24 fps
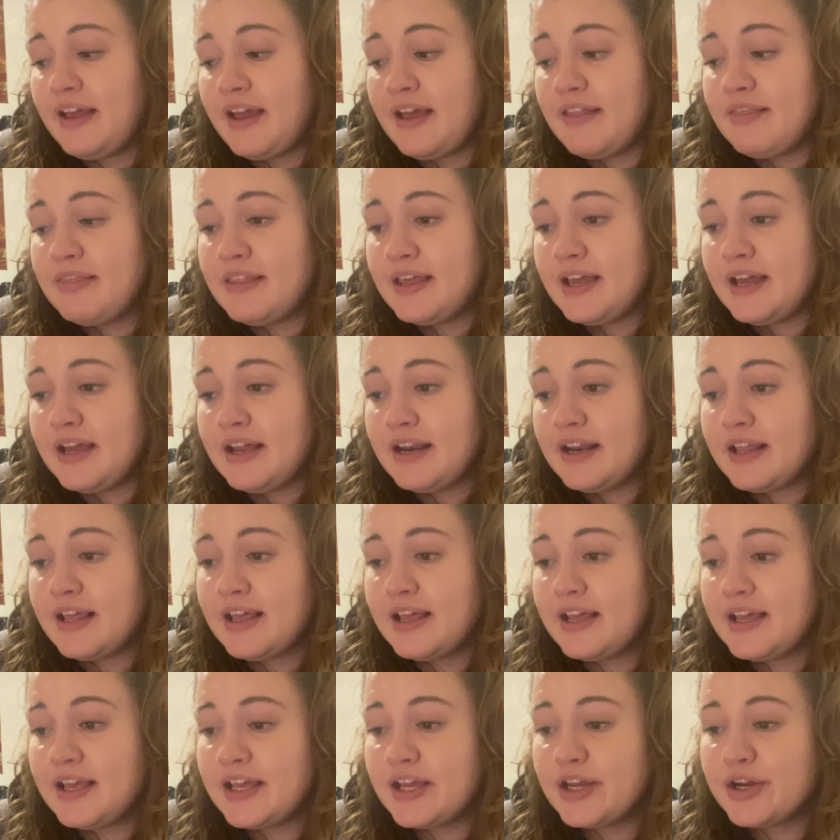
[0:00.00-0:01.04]
And then
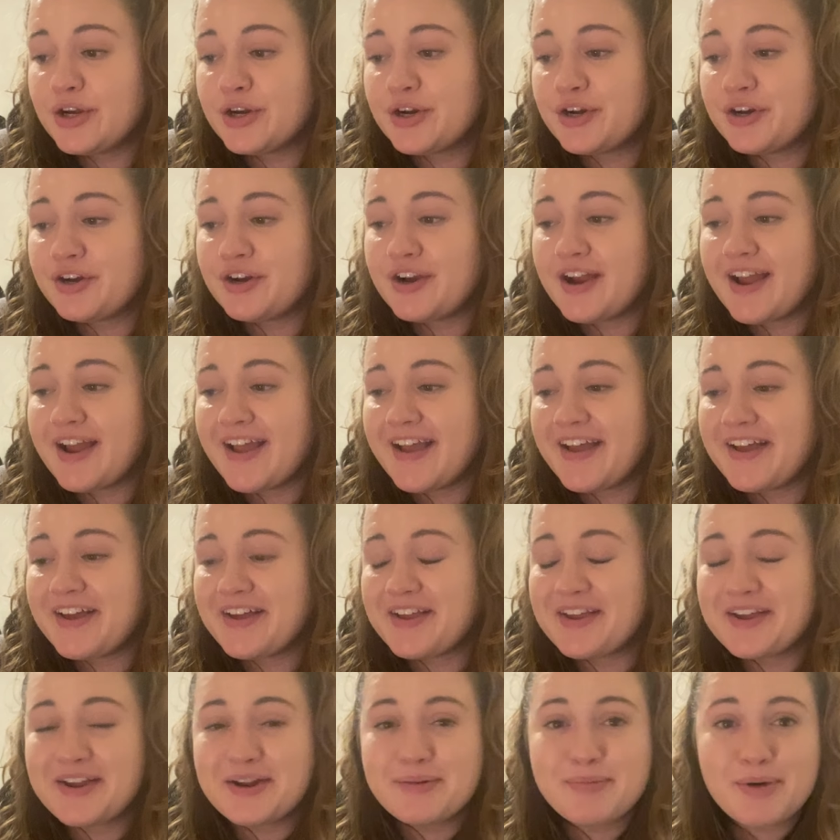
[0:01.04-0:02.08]
here
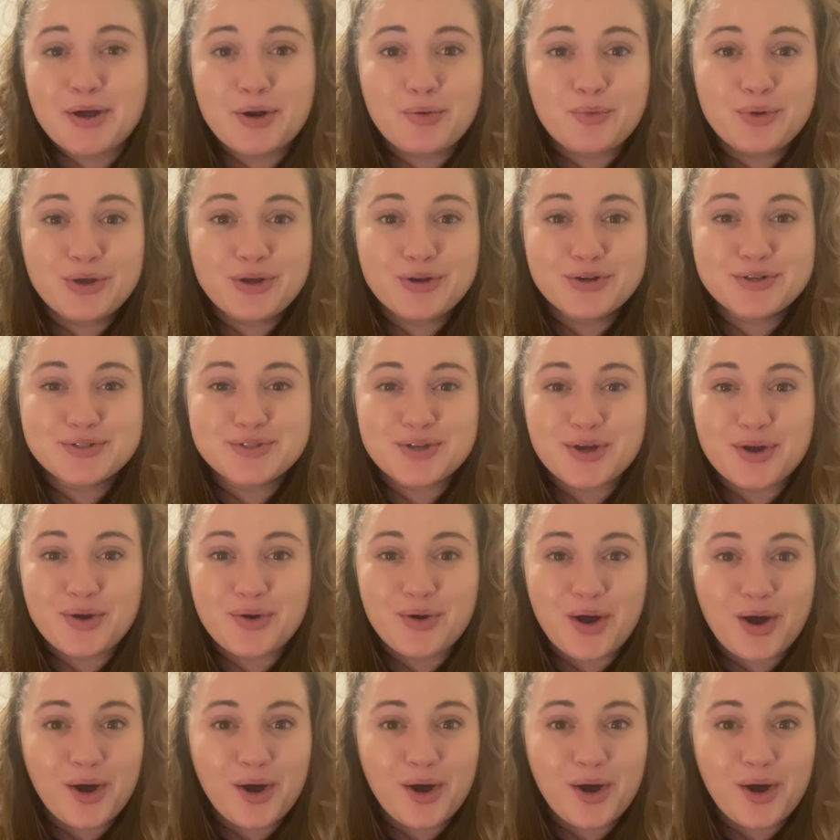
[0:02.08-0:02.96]
in about a week or so,